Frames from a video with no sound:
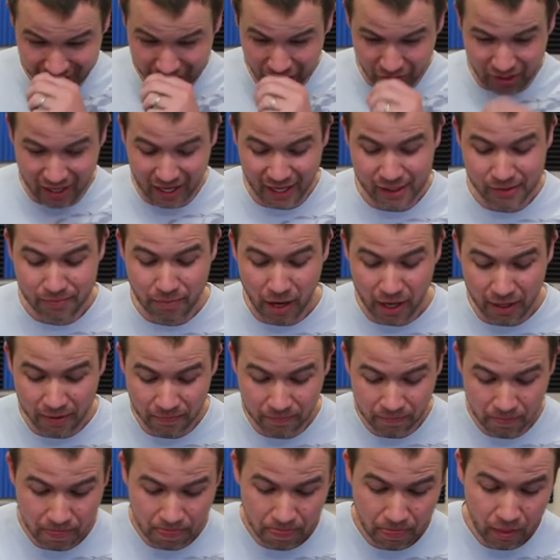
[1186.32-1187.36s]
okay, it's mine.
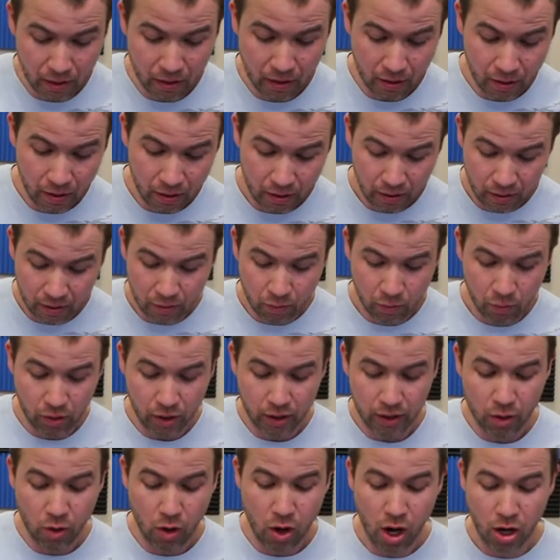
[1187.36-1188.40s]
We're
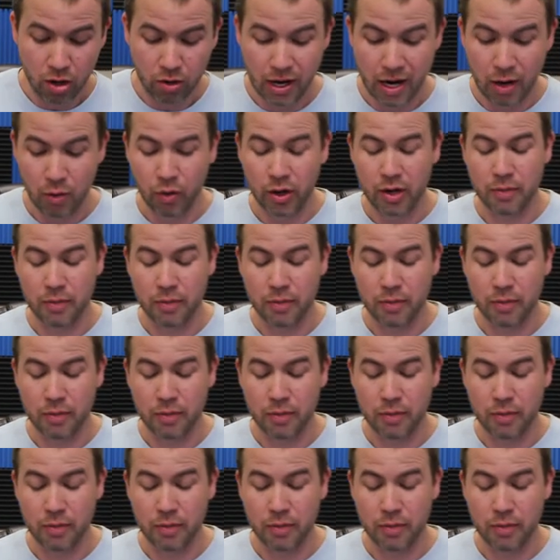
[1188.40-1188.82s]
gonna go hog rider.